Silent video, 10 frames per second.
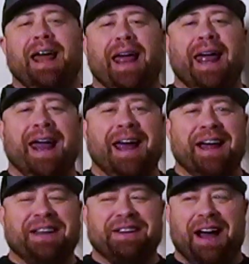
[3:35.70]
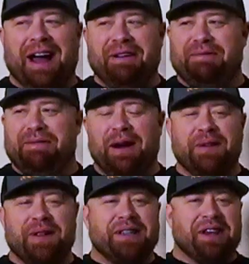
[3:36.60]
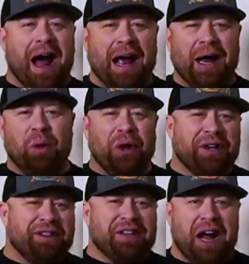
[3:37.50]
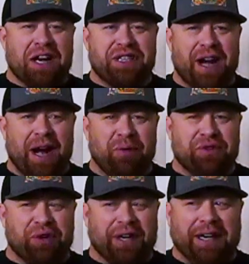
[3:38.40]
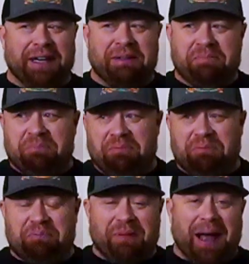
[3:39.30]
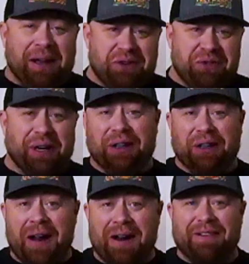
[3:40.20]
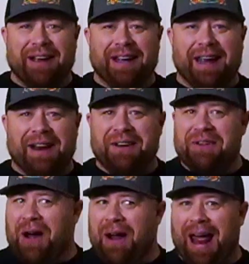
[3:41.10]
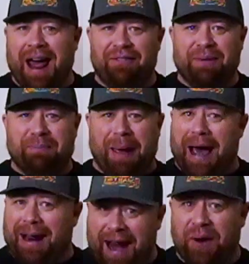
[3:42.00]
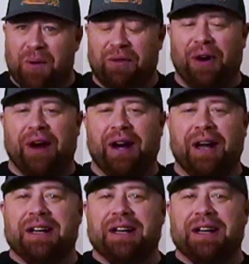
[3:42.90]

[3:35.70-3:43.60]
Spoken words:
And I found that this high quality Scotch that I was drinking, I could drink a lot of it and not have a bad hangover.